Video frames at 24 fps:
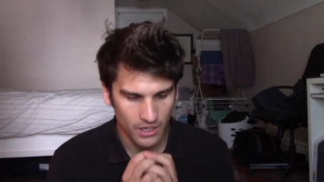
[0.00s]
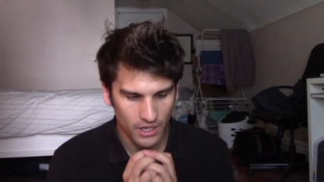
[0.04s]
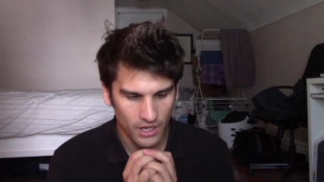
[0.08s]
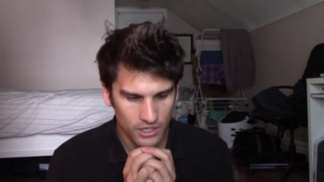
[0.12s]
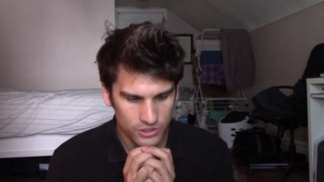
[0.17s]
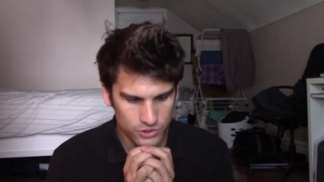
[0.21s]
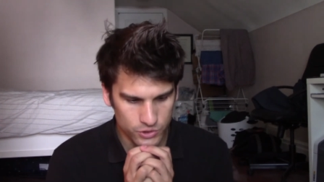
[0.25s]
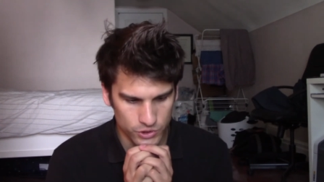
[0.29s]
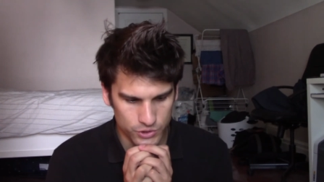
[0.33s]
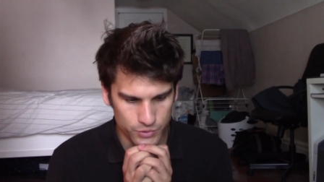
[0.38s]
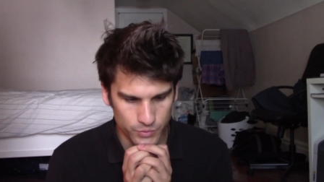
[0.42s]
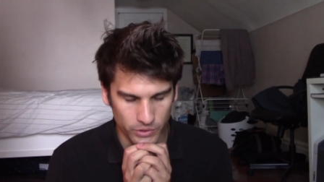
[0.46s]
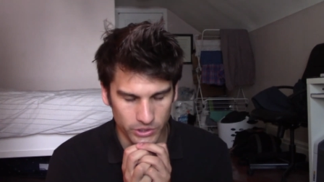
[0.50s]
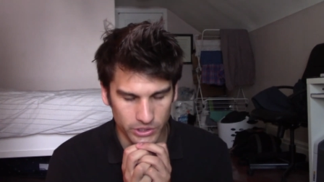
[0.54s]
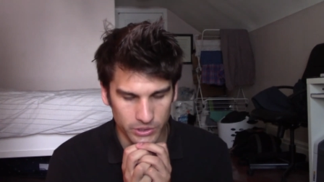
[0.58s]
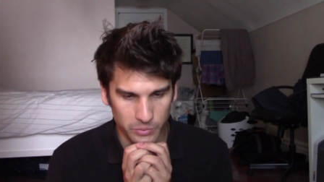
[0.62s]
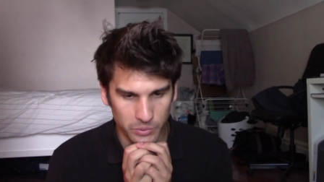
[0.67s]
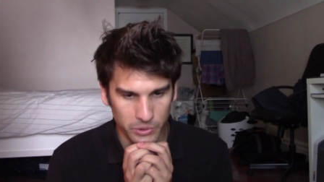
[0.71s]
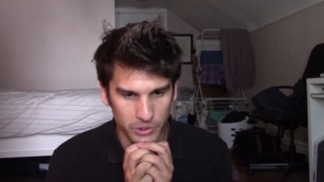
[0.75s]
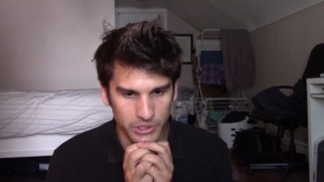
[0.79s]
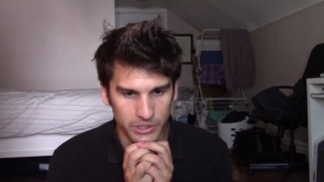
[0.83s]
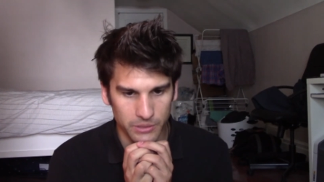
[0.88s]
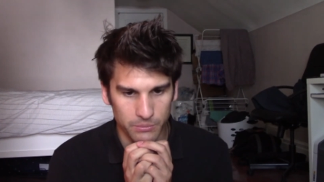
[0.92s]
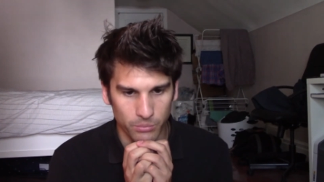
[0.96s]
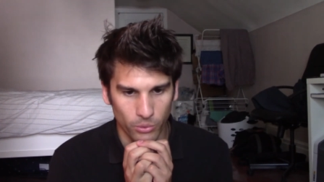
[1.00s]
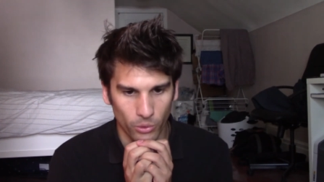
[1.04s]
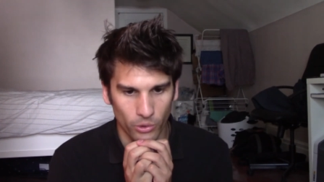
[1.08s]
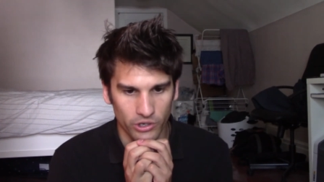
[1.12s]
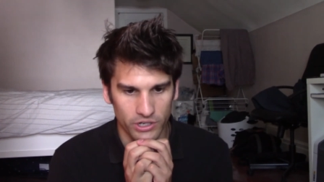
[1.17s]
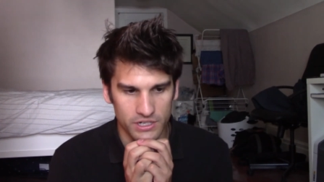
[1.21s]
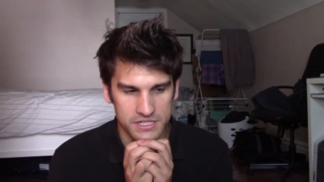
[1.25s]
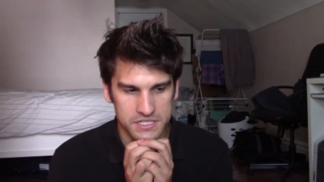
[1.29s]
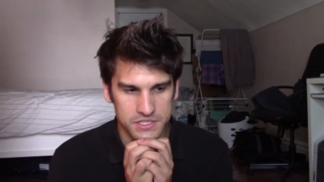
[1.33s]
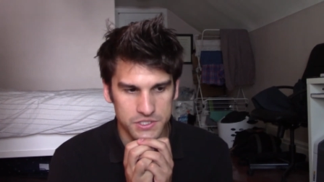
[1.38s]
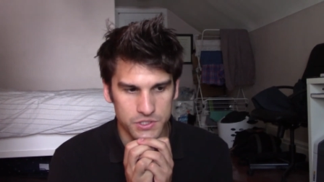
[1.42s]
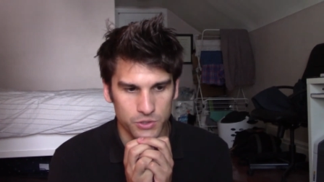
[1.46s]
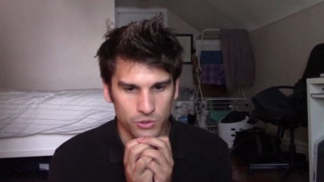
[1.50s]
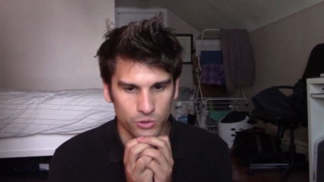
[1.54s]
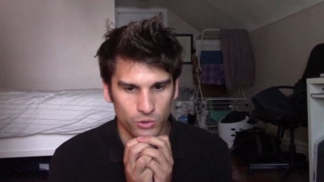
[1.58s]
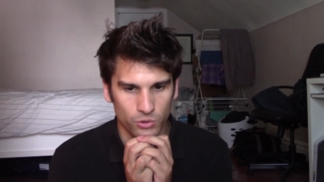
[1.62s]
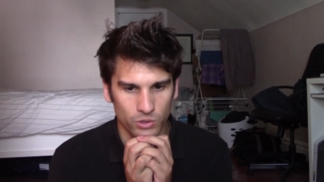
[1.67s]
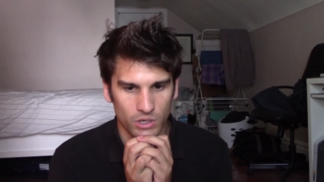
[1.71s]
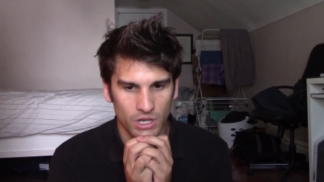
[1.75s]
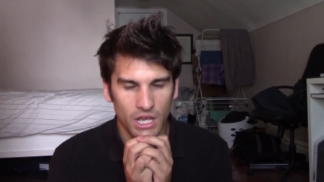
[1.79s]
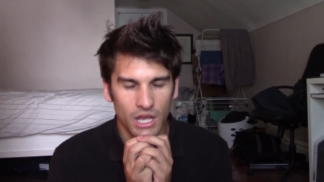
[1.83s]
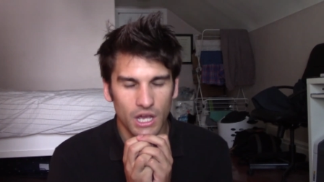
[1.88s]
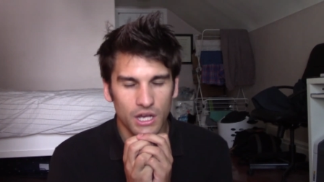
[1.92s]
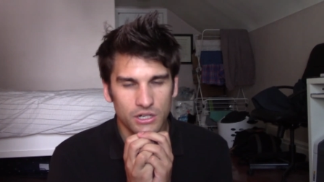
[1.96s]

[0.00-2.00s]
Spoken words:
So it's really, really important to